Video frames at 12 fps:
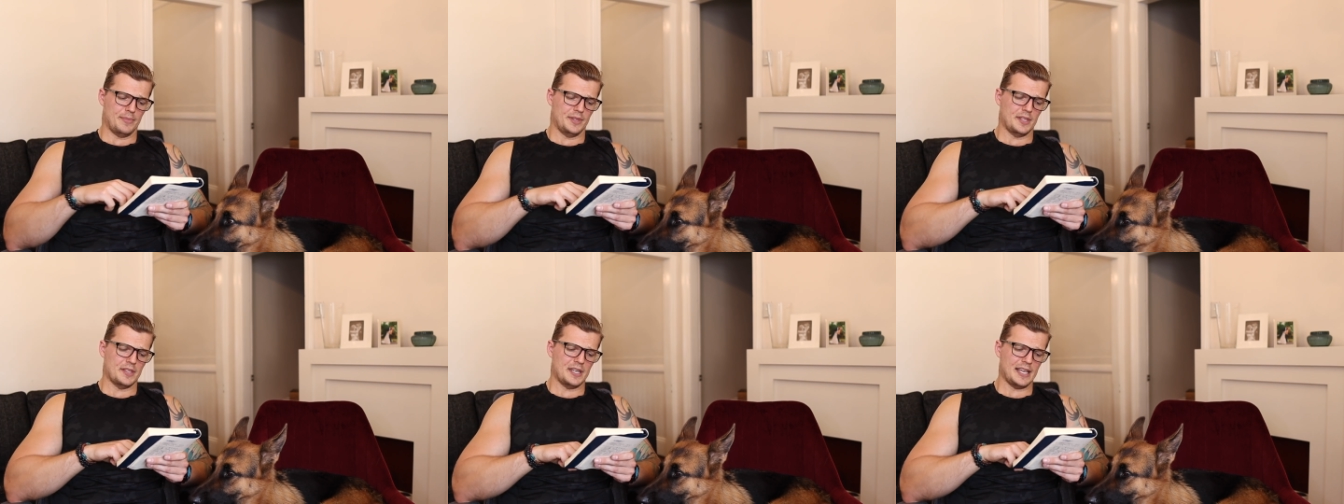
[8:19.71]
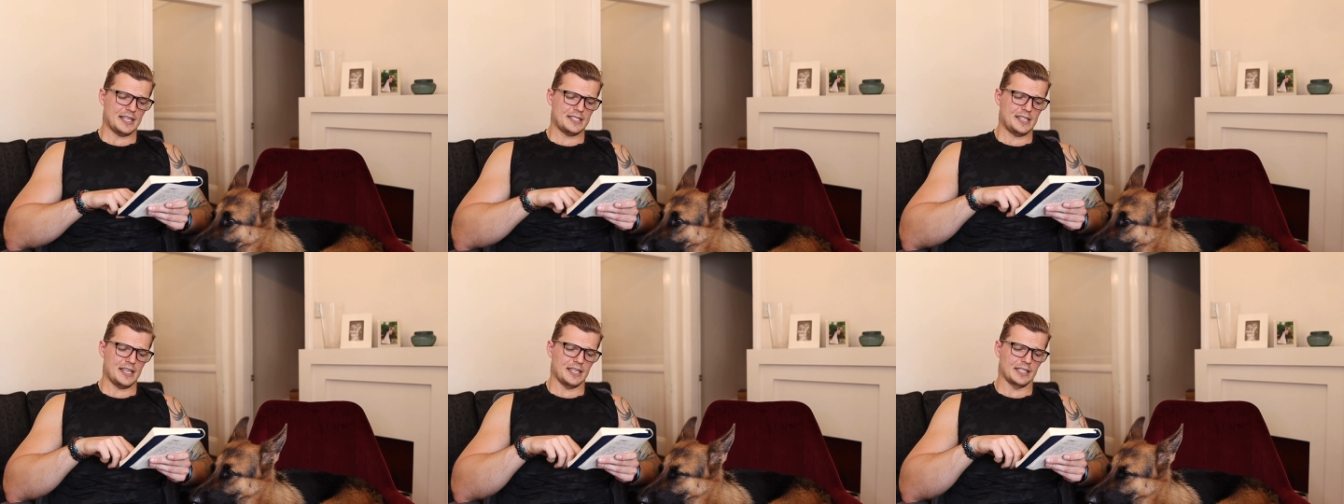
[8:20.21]
Then the next
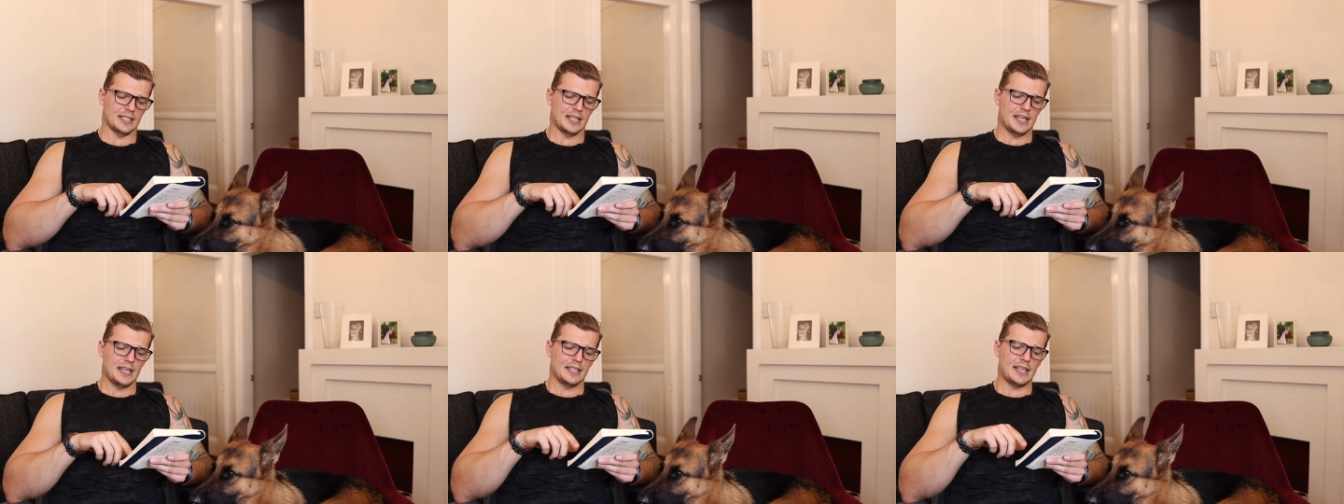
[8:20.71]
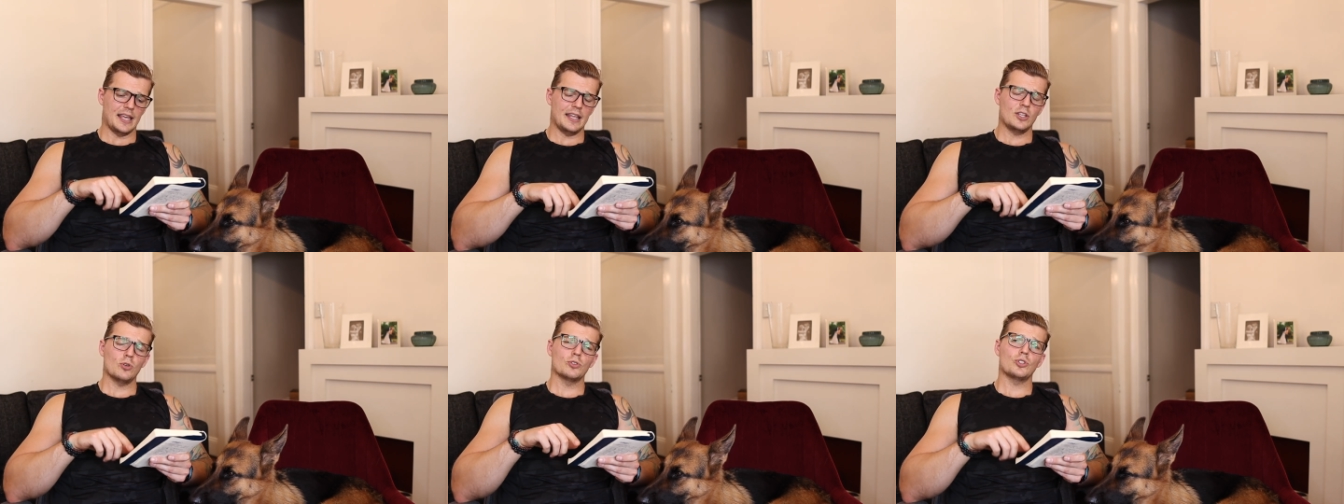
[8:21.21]
thing,
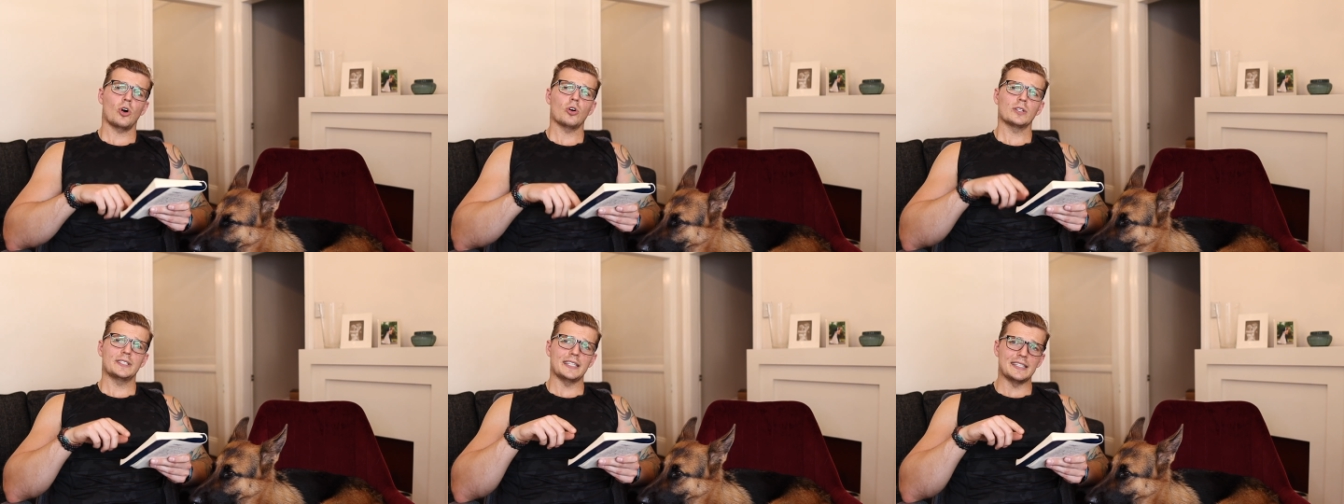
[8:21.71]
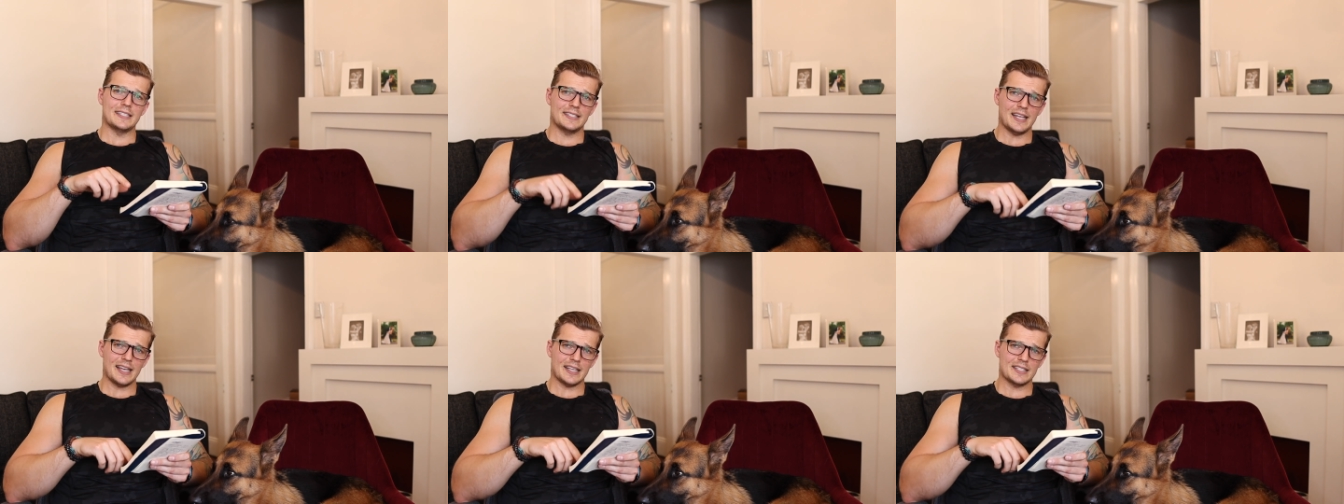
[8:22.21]
getting your dog
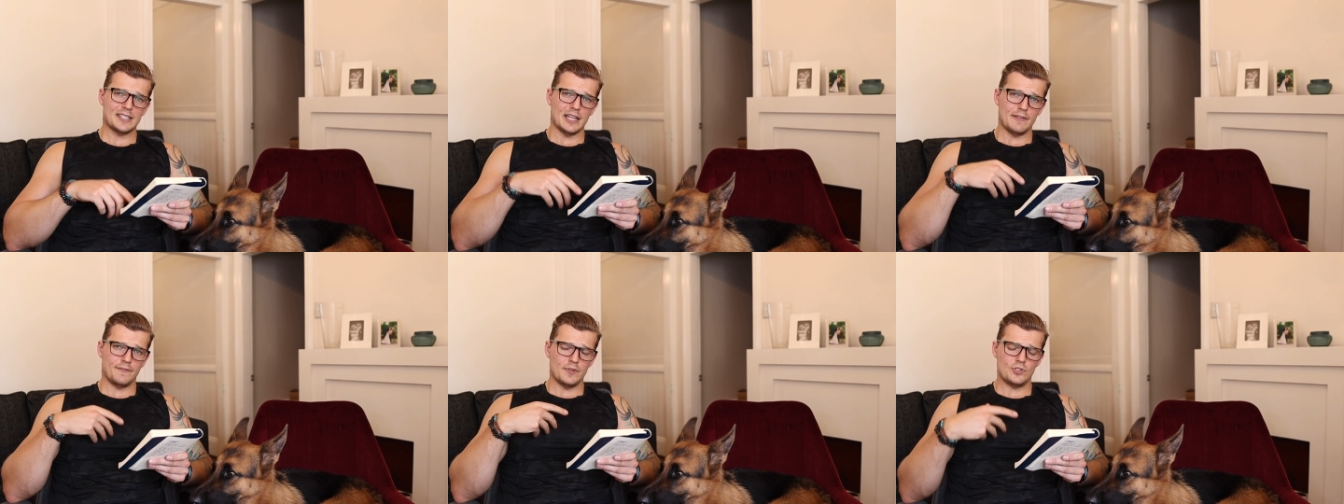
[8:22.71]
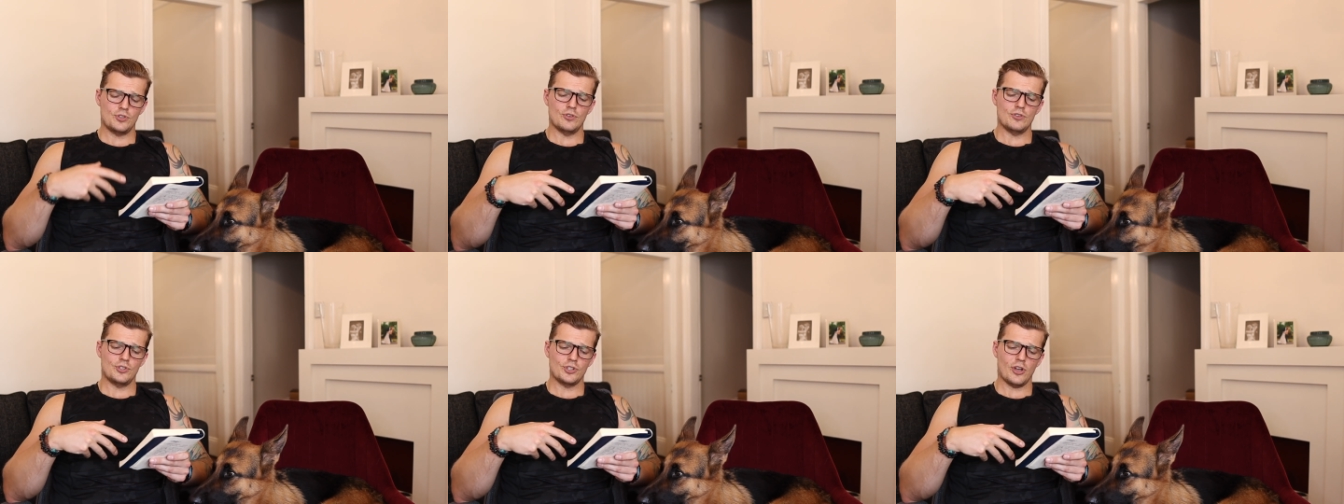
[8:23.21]
desexed if you
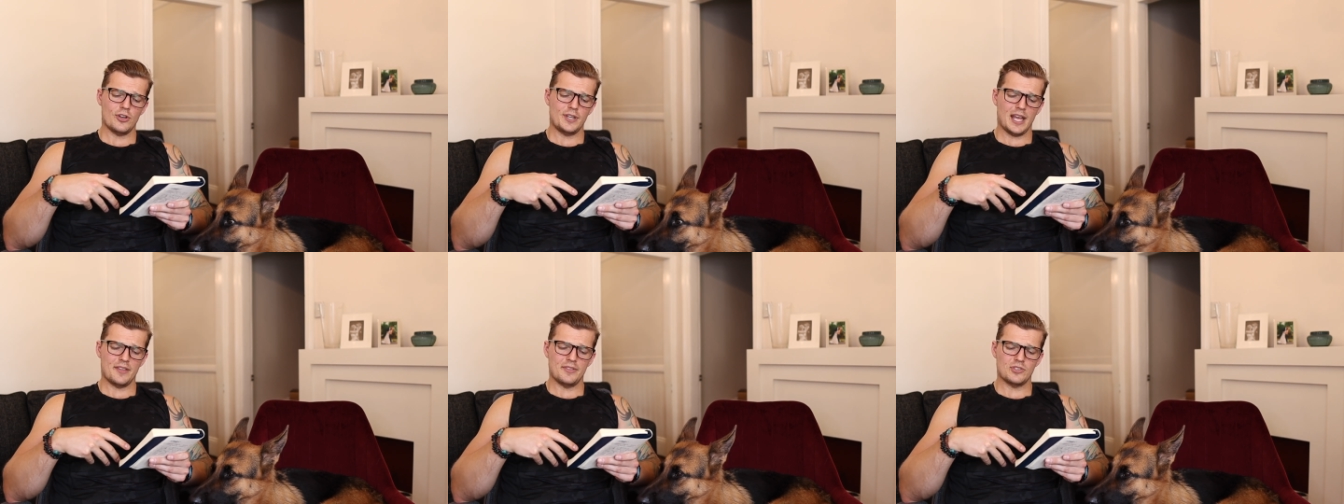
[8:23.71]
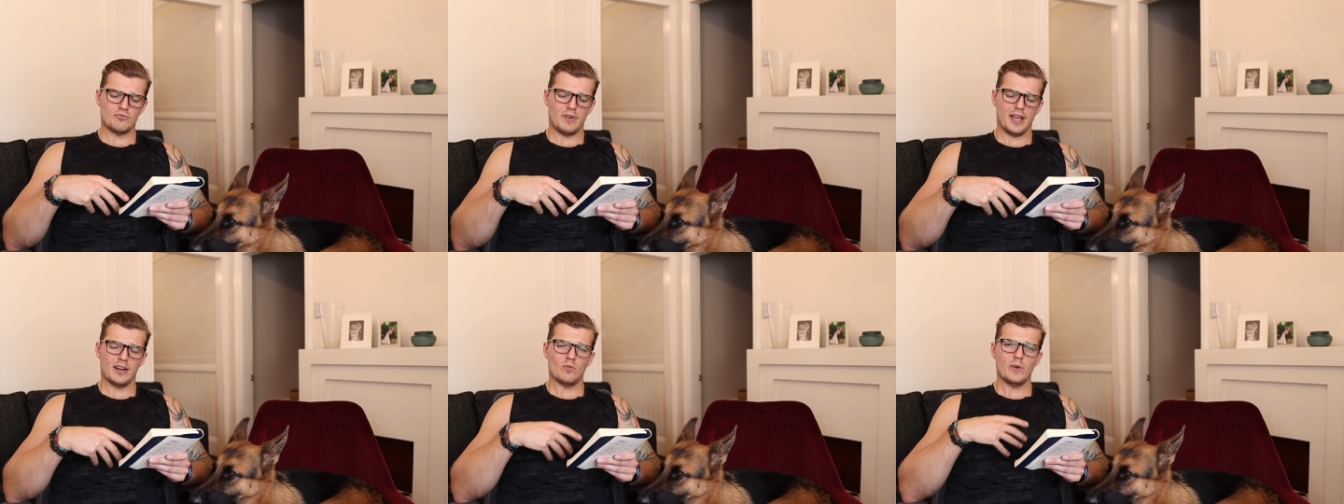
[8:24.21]
choose to go down this route.